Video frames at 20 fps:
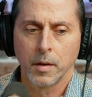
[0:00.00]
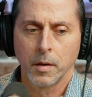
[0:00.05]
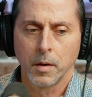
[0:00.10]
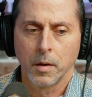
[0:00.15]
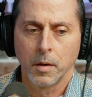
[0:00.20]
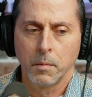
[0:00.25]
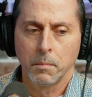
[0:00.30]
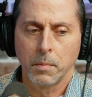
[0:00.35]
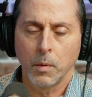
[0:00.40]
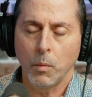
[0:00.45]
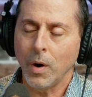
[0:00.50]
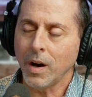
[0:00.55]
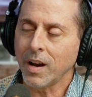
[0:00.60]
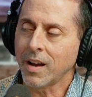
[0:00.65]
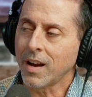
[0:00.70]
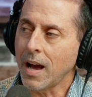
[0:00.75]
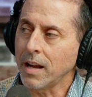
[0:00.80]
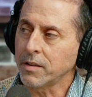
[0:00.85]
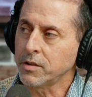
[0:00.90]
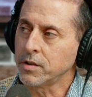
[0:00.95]
But what
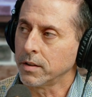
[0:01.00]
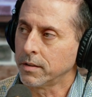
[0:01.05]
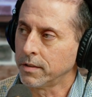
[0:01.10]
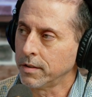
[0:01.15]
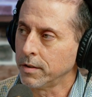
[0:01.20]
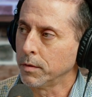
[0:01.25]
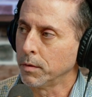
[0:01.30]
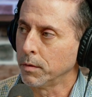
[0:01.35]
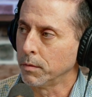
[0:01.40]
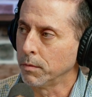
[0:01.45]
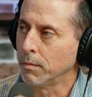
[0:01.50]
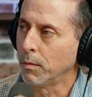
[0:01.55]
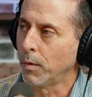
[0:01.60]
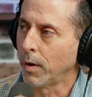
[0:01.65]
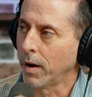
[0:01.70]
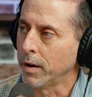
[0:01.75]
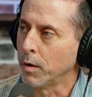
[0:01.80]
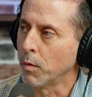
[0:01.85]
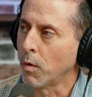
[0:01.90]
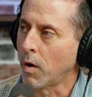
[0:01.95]
got you to where
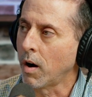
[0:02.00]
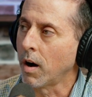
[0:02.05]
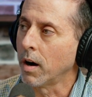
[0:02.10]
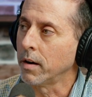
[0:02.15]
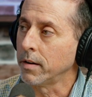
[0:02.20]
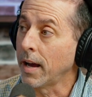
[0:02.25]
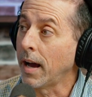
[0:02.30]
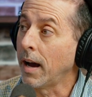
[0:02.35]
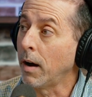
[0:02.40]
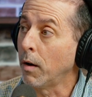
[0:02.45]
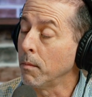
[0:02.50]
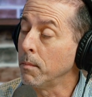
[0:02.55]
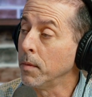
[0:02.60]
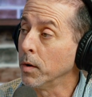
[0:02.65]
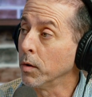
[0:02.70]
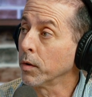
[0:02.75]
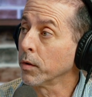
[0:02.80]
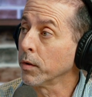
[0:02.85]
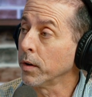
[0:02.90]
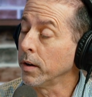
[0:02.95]
you are now at
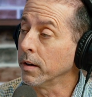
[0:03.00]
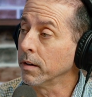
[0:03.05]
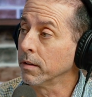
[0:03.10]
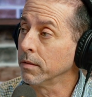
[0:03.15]
Millcreek?